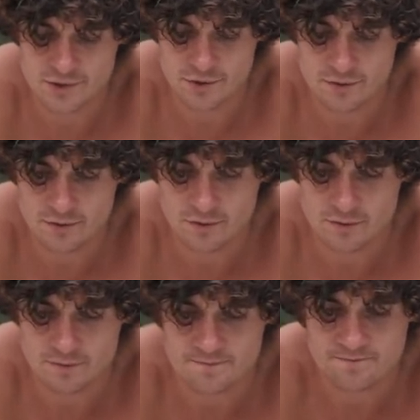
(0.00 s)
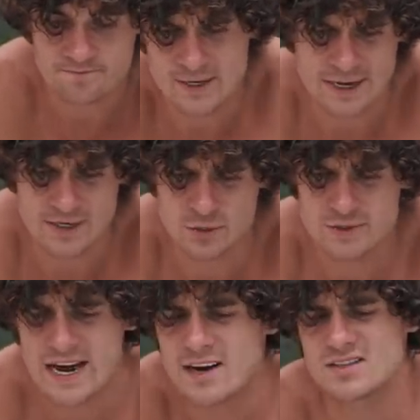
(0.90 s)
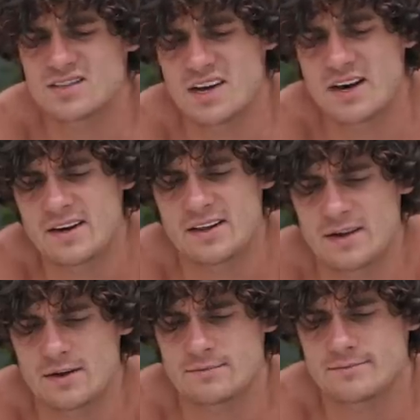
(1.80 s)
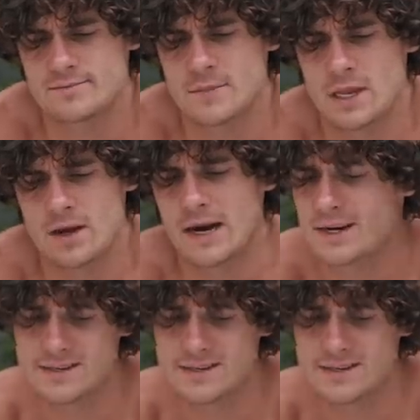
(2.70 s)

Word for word: soon. Can you dance anything? I